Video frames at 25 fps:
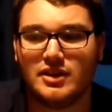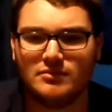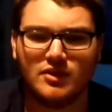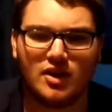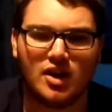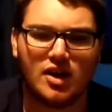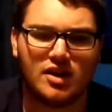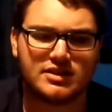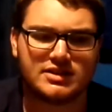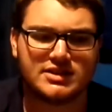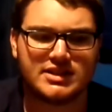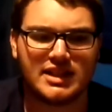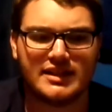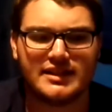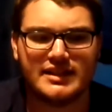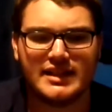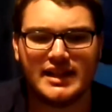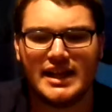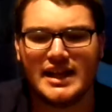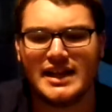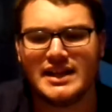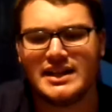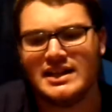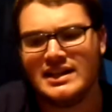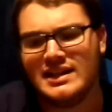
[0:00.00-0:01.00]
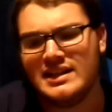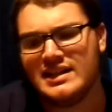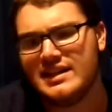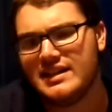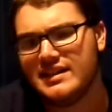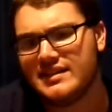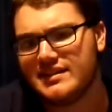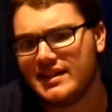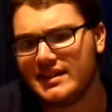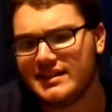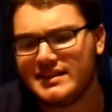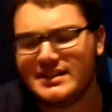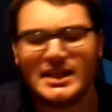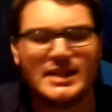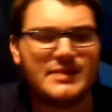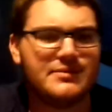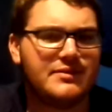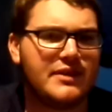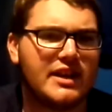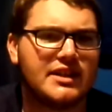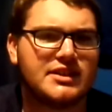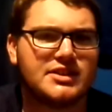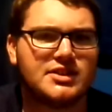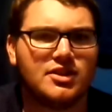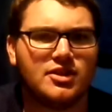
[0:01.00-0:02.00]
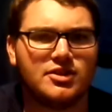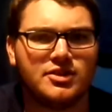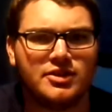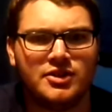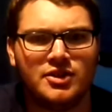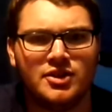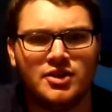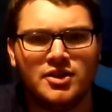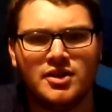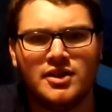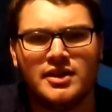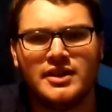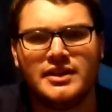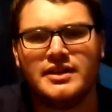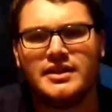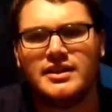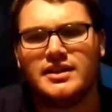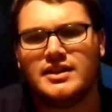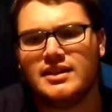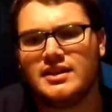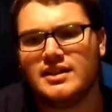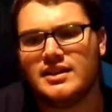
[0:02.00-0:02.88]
On Sunday, the defense looked good.